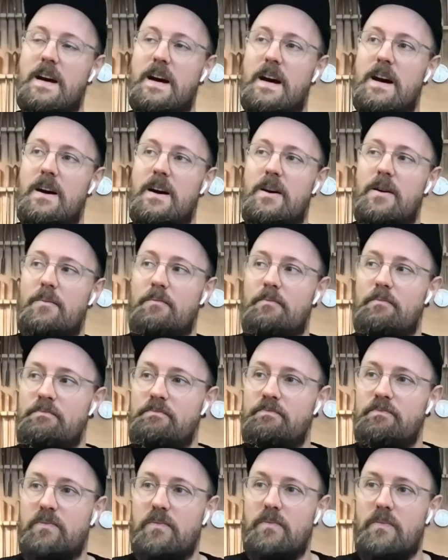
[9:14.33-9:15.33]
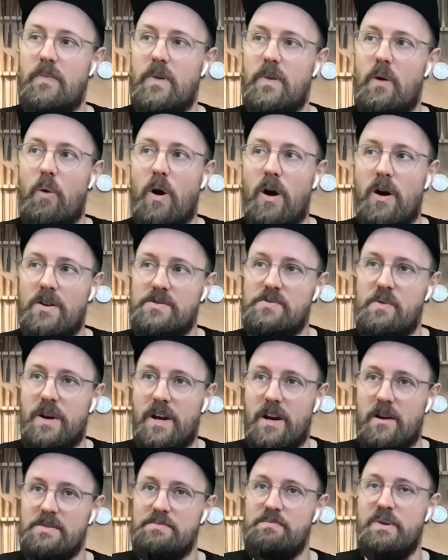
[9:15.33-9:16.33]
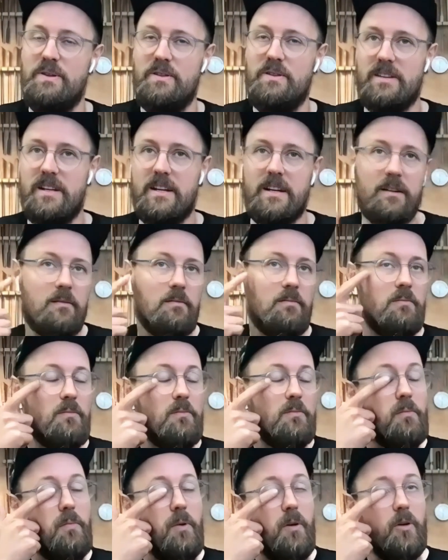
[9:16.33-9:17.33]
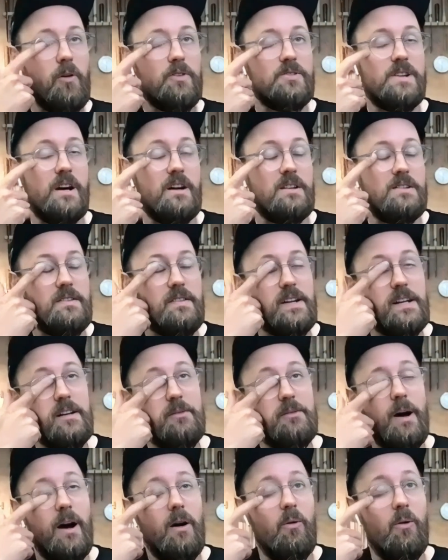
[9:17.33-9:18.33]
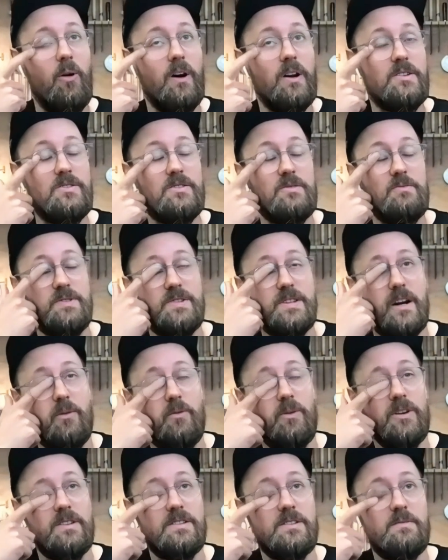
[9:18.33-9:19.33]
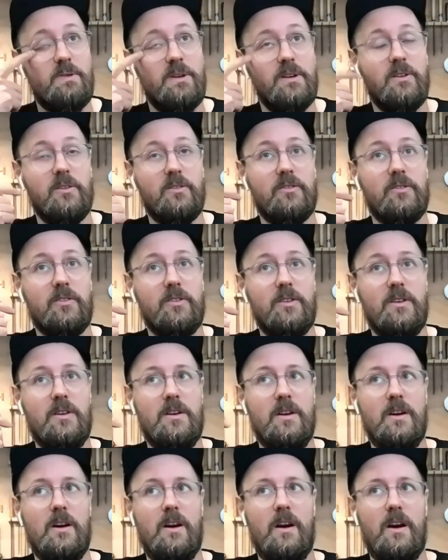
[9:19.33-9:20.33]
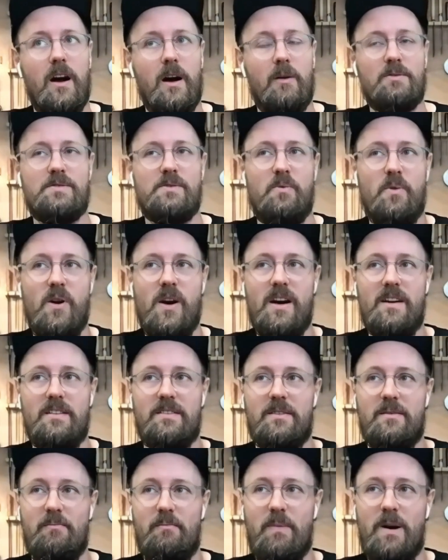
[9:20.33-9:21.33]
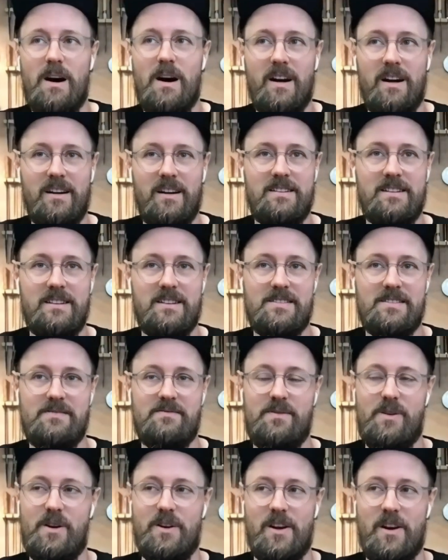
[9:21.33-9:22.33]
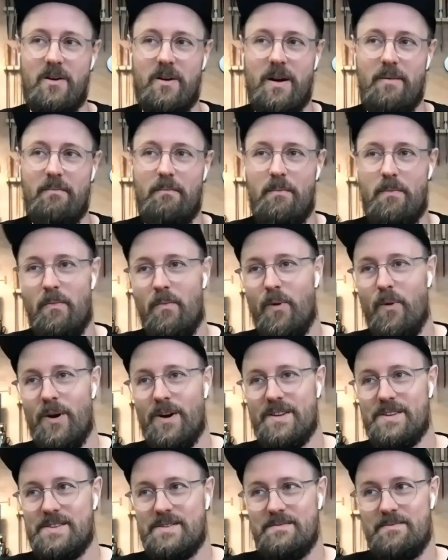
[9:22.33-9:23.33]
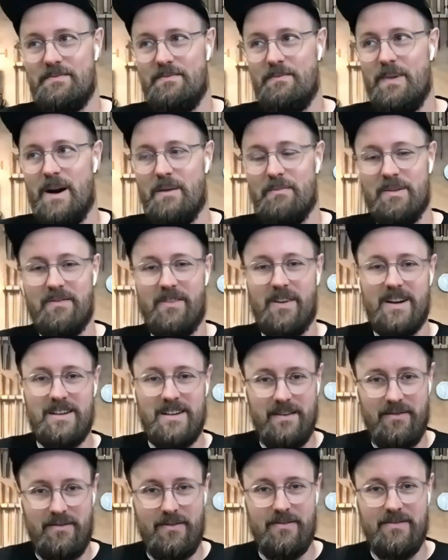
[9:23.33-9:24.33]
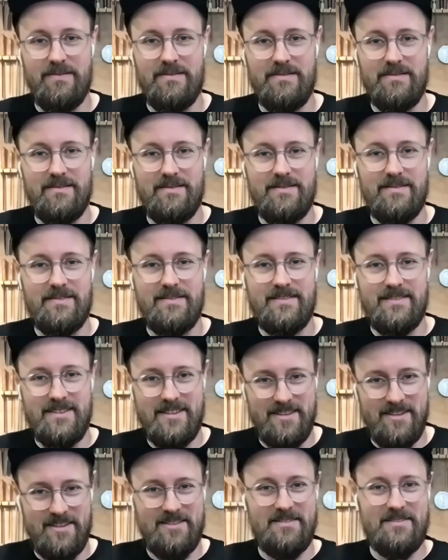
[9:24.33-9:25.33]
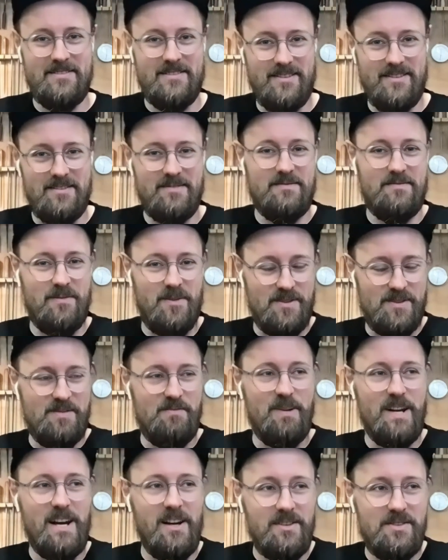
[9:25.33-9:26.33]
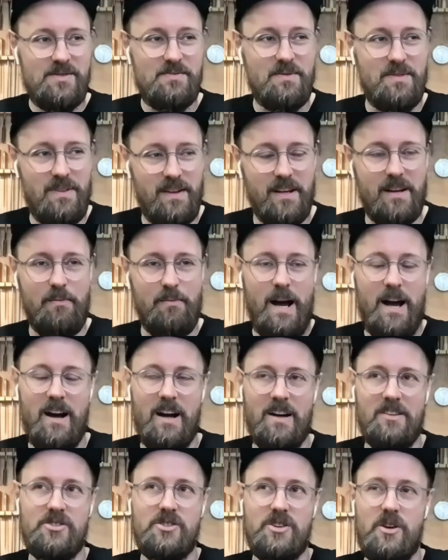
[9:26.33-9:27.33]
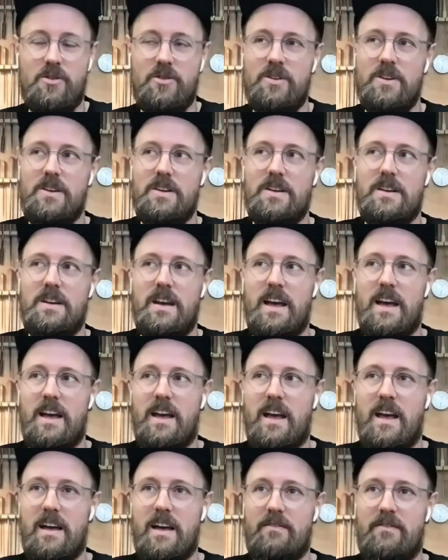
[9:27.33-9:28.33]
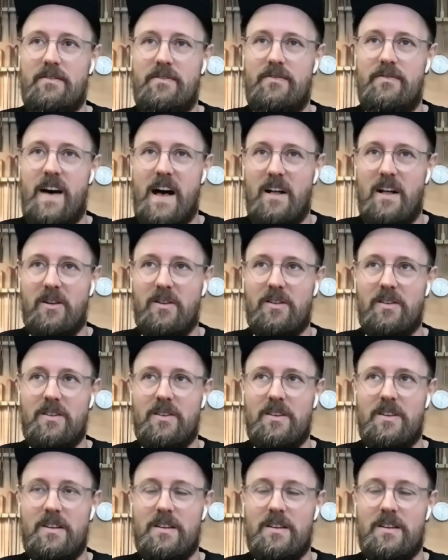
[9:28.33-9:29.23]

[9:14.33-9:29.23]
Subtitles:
Whereas when I was building or starting to think about what instruments I wanted to build, I was aware that my ideas of what an OM was might be very different to what somebody else would think about. And so it felt,